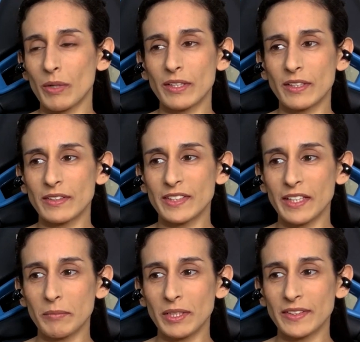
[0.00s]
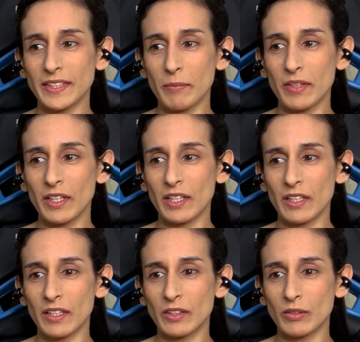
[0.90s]
What, does that mean something that
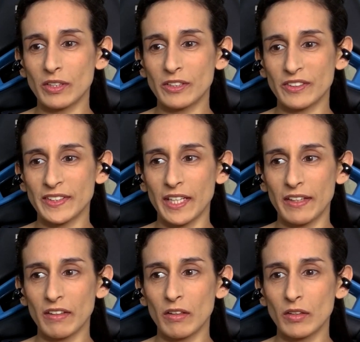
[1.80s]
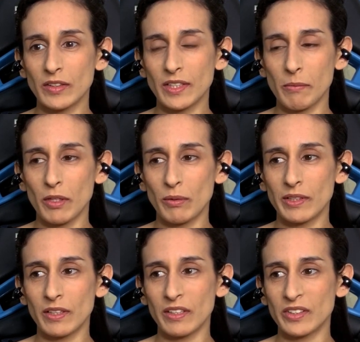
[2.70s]
I don't understand? Something with
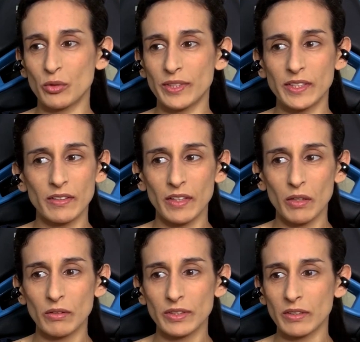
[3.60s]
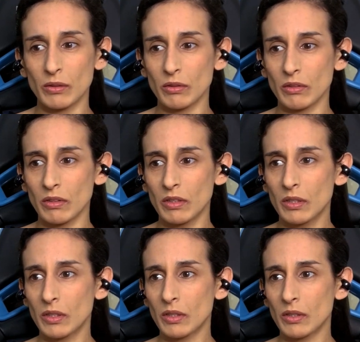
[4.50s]
the electricity or
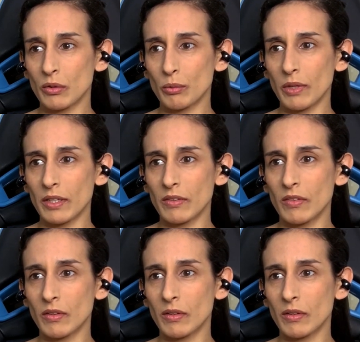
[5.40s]
what?